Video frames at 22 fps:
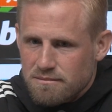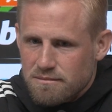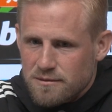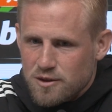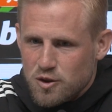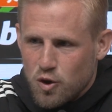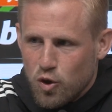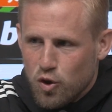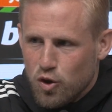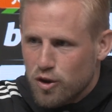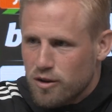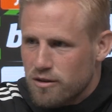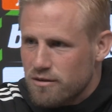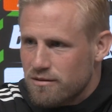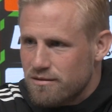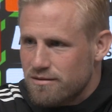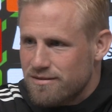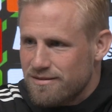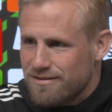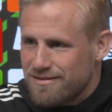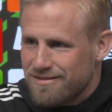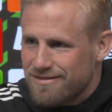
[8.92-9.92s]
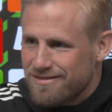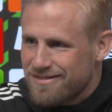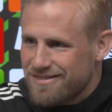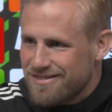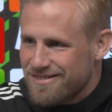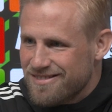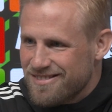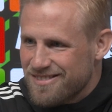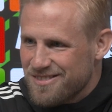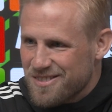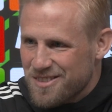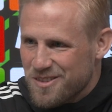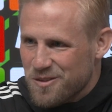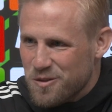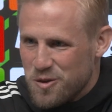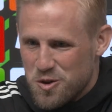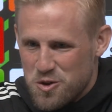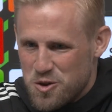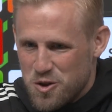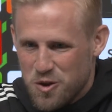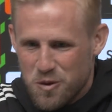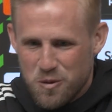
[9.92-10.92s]
Score.
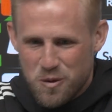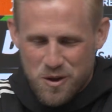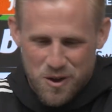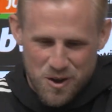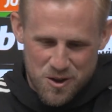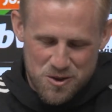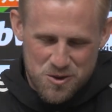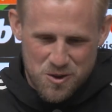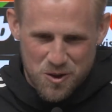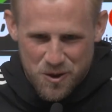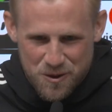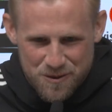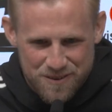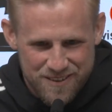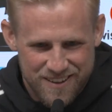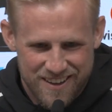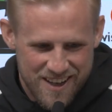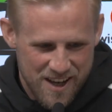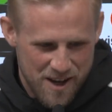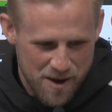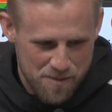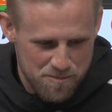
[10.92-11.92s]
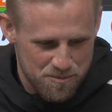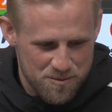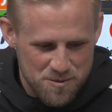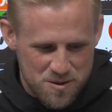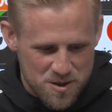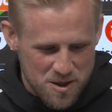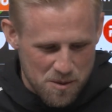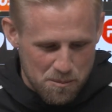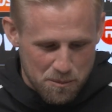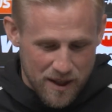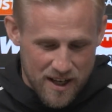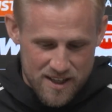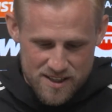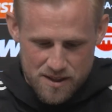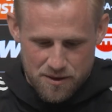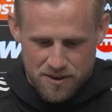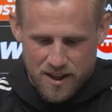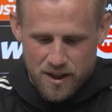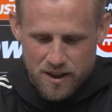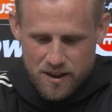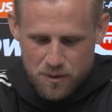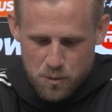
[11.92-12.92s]
We got to score. Simple as. I
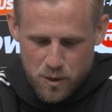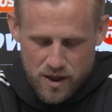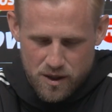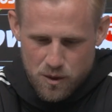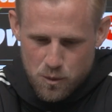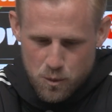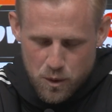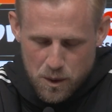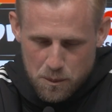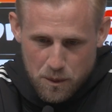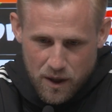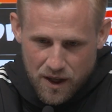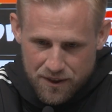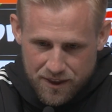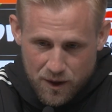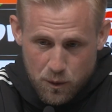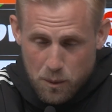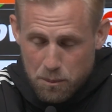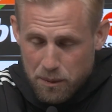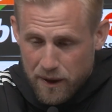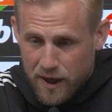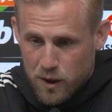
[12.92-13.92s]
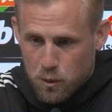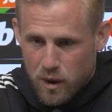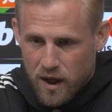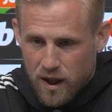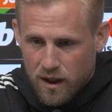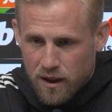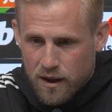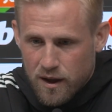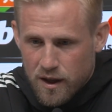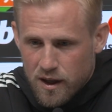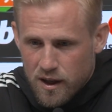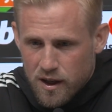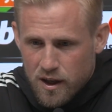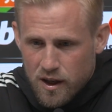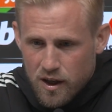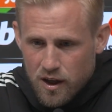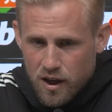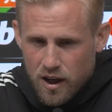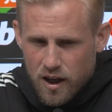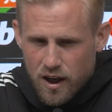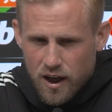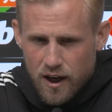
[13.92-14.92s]
think we played well.
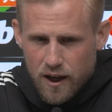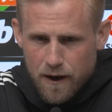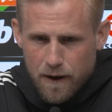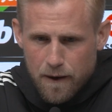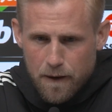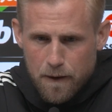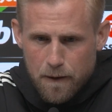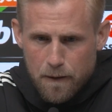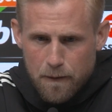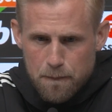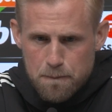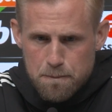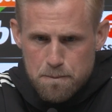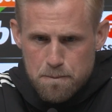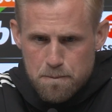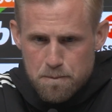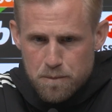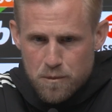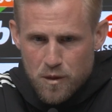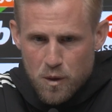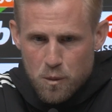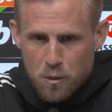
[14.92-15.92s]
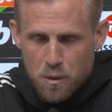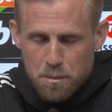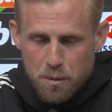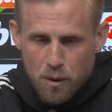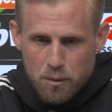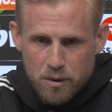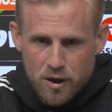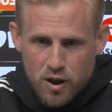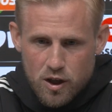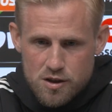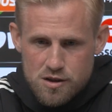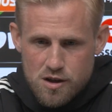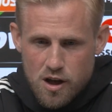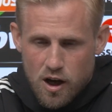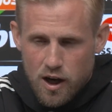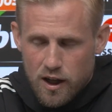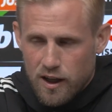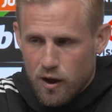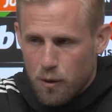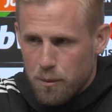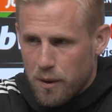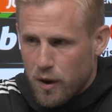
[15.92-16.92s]
We probably got to start
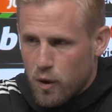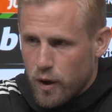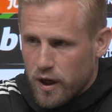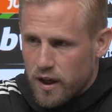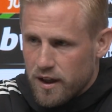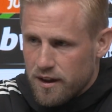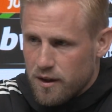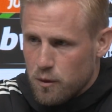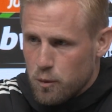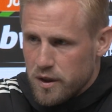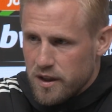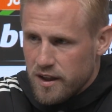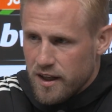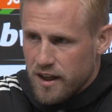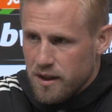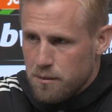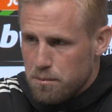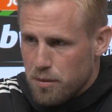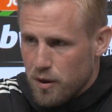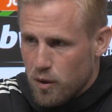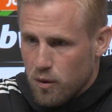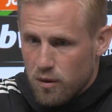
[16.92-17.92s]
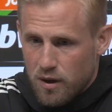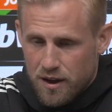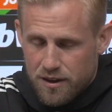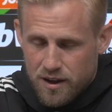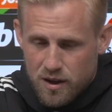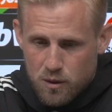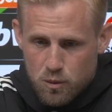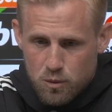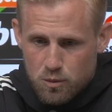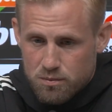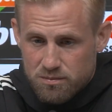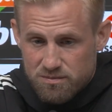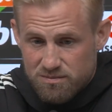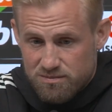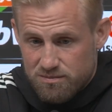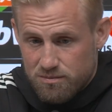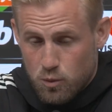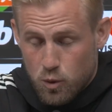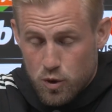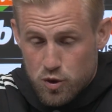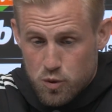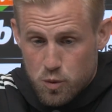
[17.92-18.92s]
a little bit quicker than we did, but I think
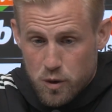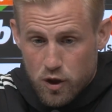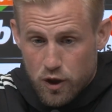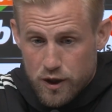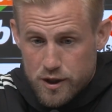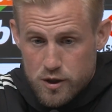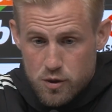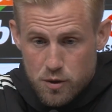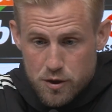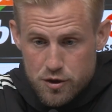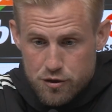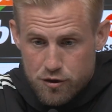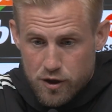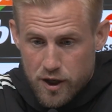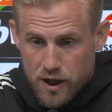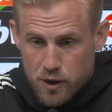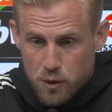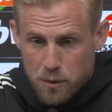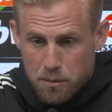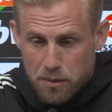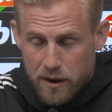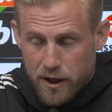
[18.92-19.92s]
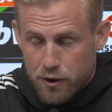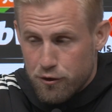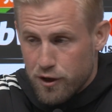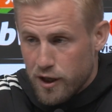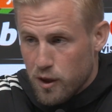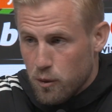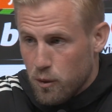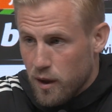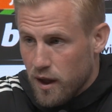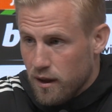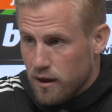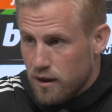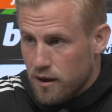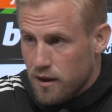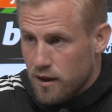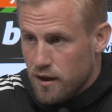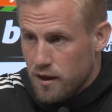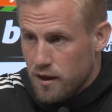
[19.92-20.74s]
once we got into our stride, we played really well.